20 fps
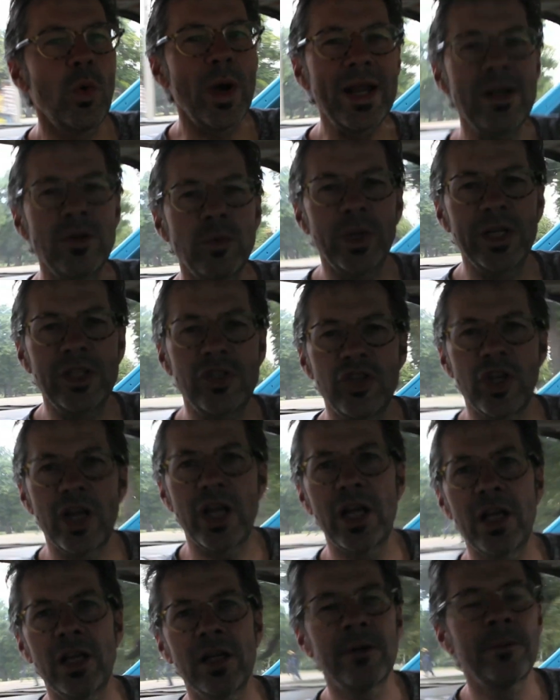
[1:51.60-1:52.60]
went with
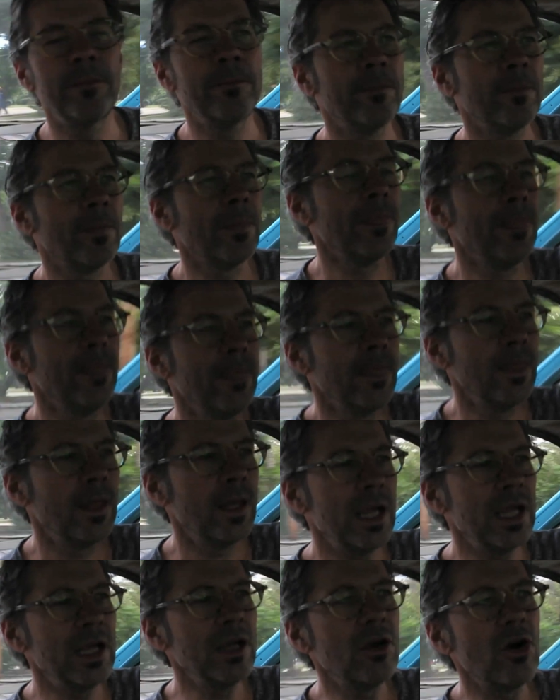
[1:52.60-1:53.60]
Che
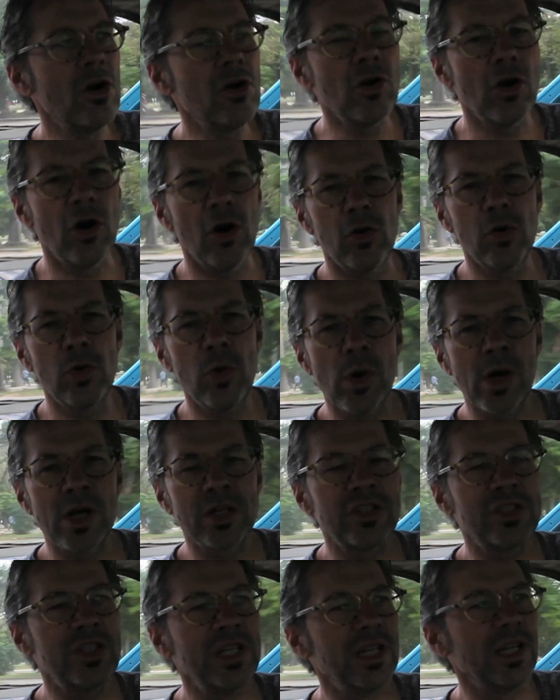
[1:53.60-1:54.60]
in Congo who are
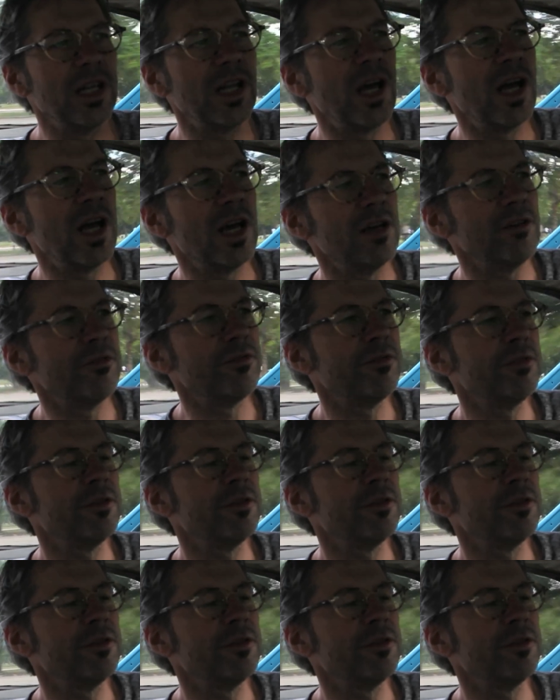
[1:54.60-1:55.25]
still alive.